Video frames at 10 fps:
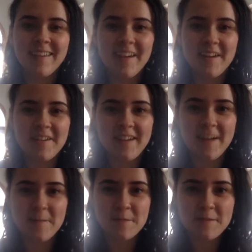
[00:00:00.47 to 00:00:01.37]
All right,
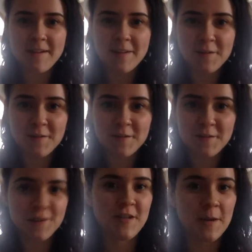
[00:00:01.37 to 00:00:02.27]
I'm going to read another
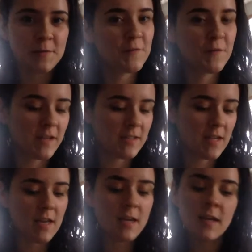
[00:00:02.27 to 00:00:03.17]
first chapter for you
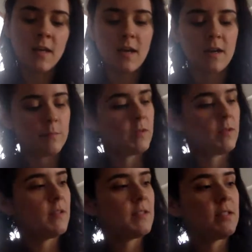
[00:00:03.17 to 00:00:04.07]
today. Um,
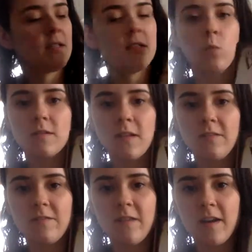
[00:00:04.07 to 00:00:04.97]
this is Words
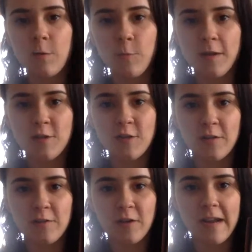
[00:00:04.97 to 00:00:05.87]
on Fire by
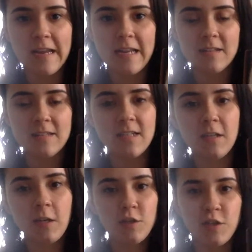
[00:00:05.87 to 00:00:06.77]
Jennifer A.
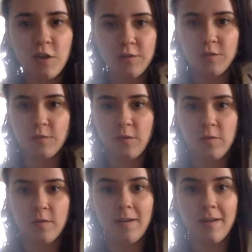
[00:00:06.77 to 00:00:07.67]
Nielsen. She also
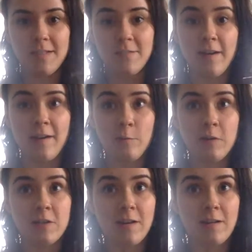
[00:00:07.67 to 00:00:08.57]
wrote A Night Divided,
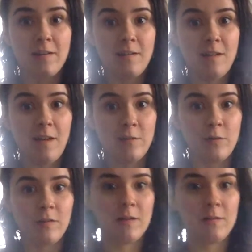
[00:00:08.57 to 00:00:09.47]
which I haven't
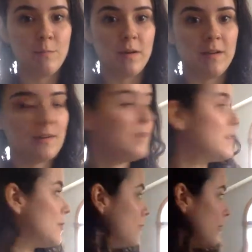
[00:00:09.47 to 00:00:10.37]
read, but
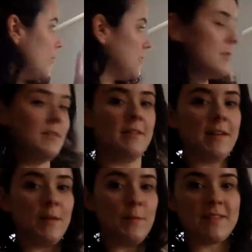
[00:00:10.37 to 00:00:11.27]
is over
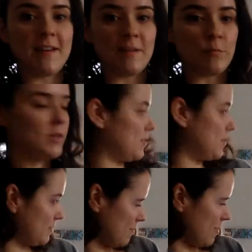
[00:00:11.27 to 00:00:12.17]
in my stack of
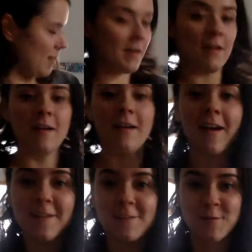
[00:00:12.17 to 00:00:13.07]
books over there
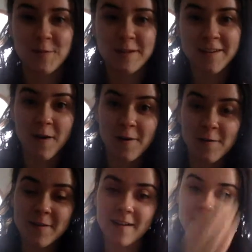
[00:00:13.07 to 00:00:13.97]
uh, to read while
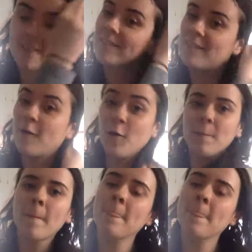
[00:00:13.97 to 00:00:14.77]
we are home.